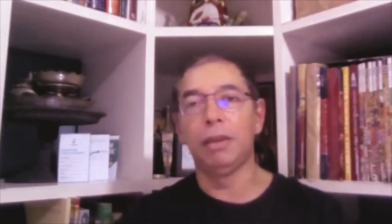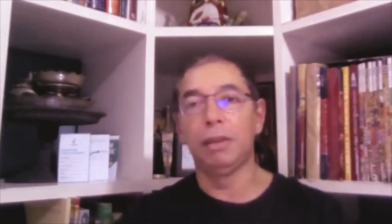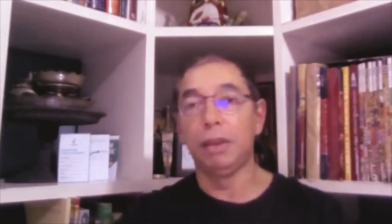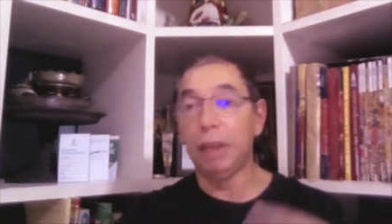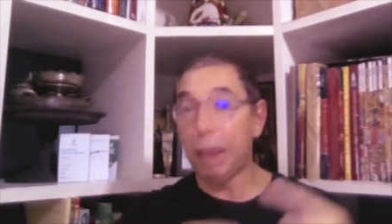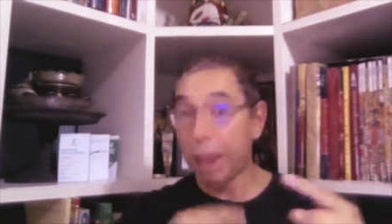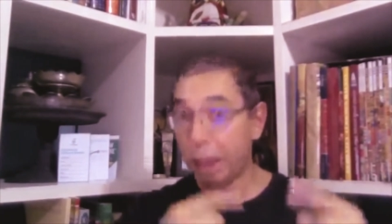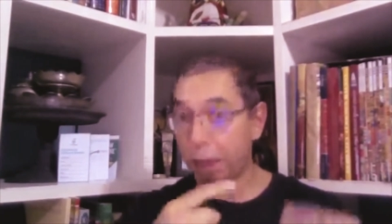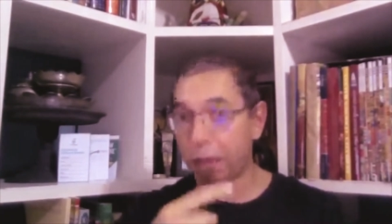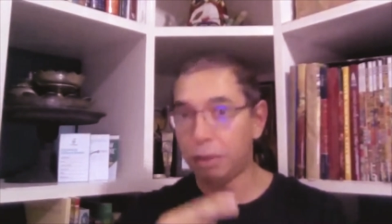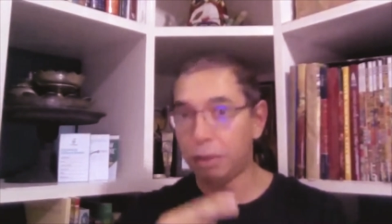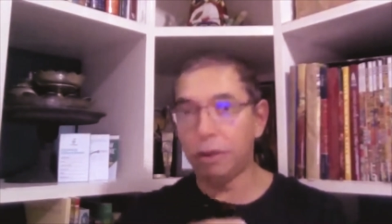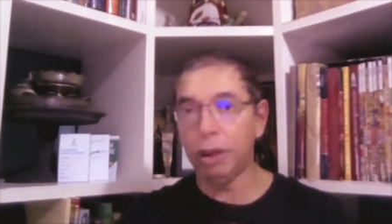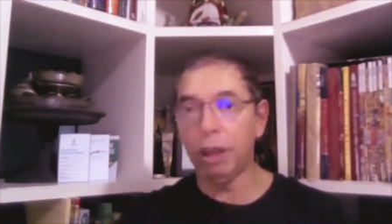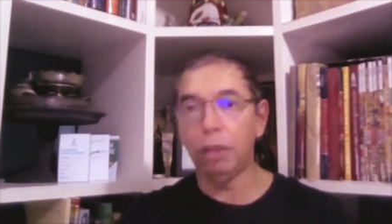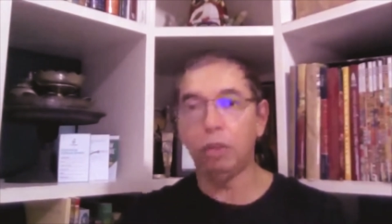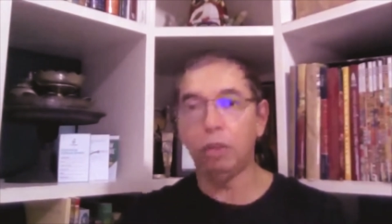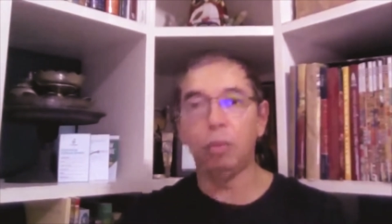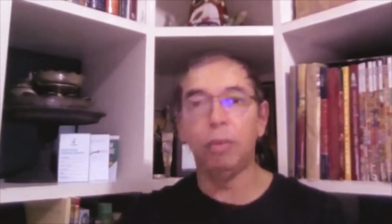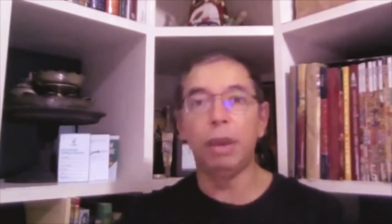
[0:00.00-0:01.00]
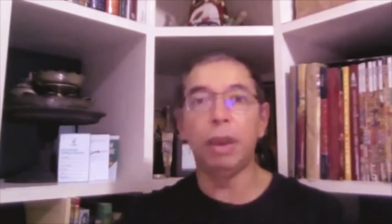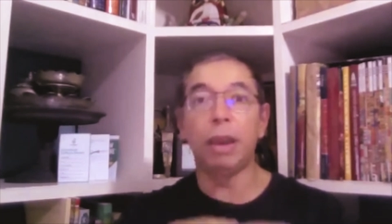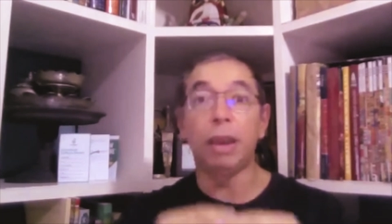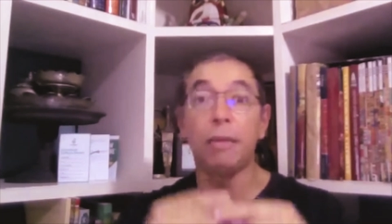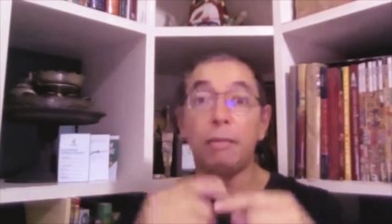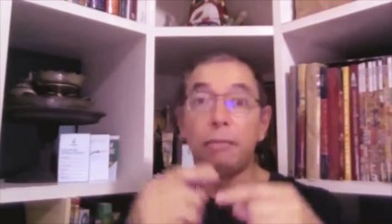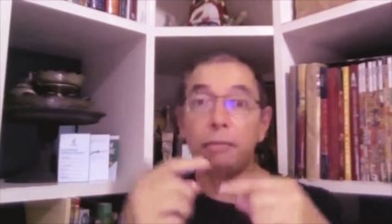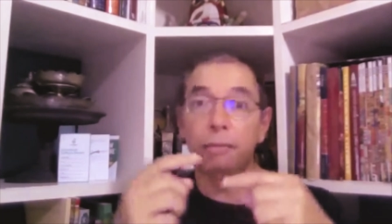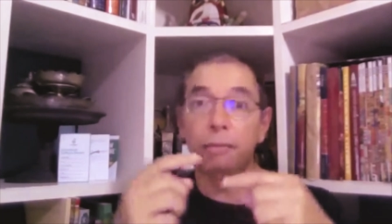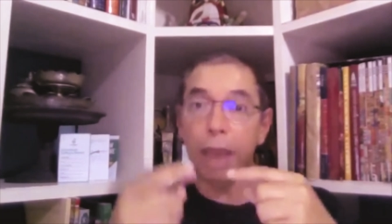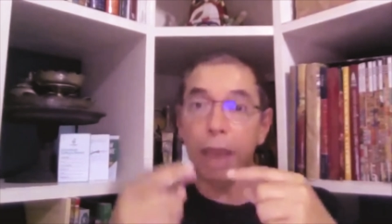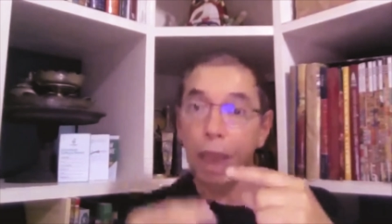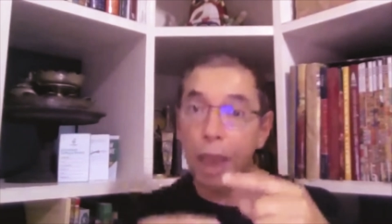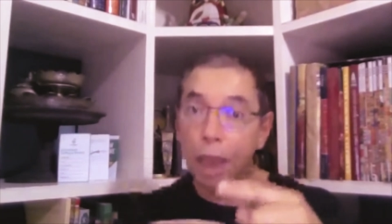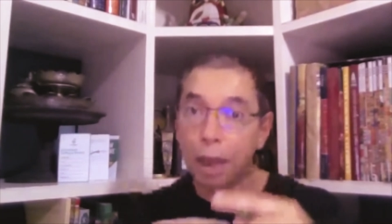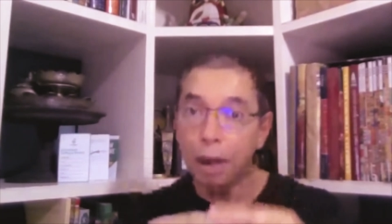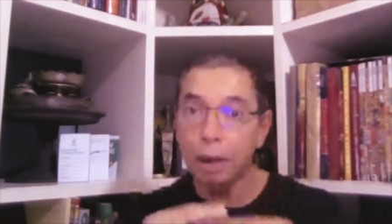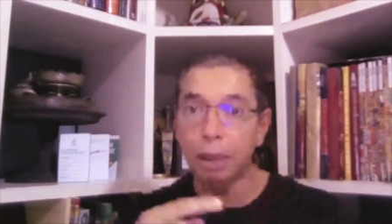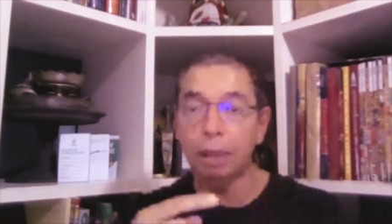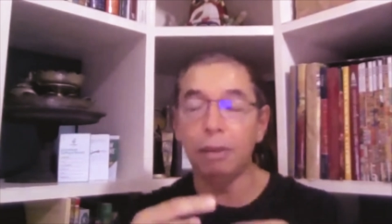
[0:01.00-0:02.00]
the X-ray to become
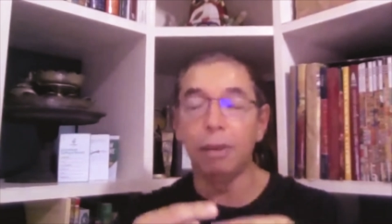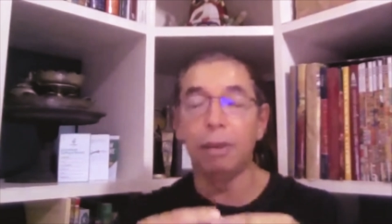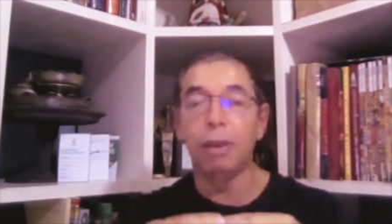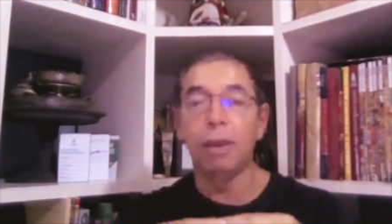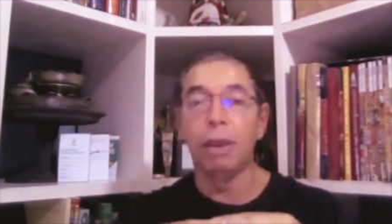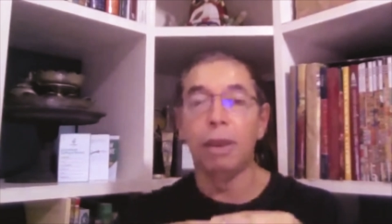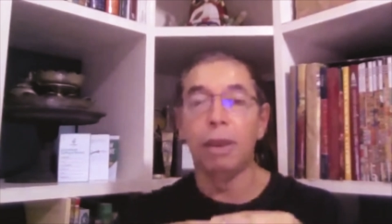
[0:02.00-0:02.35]
very